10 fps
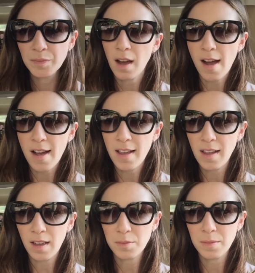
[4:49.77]

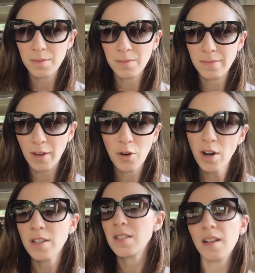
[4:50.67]
I am, of
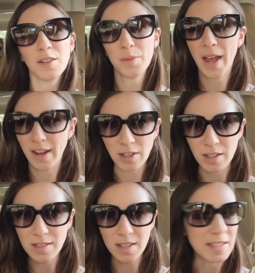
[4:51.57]
course, a little bit
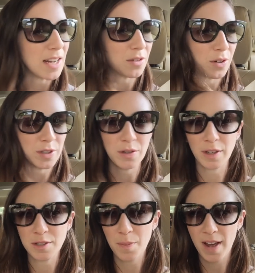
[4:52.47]
anxious because I don't know what to
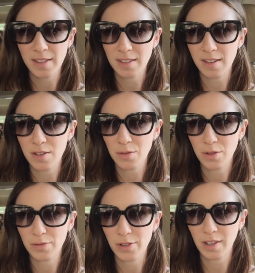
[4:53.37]
expect and I don't know
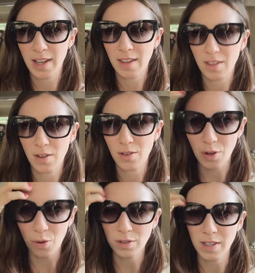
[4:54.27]
if we're like the
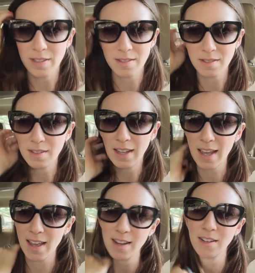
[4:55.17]
oldest
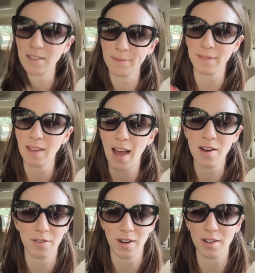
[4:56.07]
kid or I
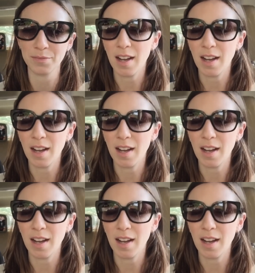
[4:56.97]
don't know.